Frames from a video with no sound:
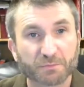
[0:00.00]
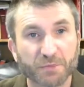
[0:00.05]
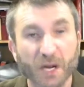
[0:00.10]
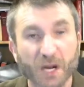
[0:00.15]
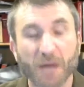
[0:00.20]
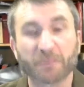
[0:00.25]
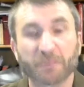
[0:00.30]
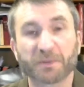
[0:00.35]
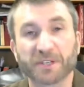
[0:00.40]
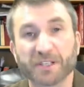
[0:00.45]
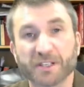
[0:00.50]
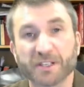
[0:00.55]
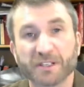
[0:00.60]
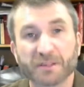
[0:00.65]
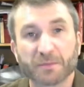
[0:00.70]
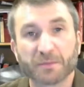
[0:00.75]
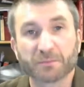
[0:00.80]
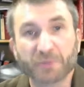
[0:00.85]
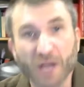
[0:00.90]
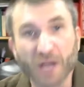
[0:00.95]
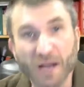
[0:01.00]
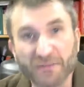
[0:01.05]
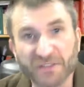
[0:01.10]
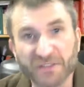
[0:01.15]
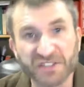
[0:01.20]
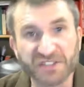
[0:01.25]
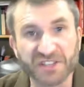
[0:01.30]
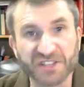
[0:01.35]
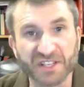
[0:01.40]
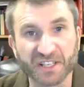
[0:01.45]
property,
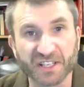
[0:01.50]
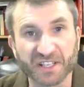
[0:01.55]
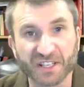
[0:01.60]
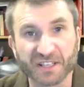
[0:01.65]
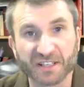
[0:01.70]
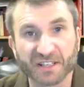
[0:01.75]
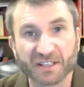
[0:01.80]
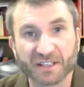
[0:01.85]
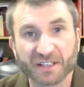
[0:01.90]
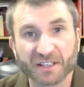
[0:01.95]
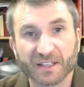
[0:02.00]
profit-seeking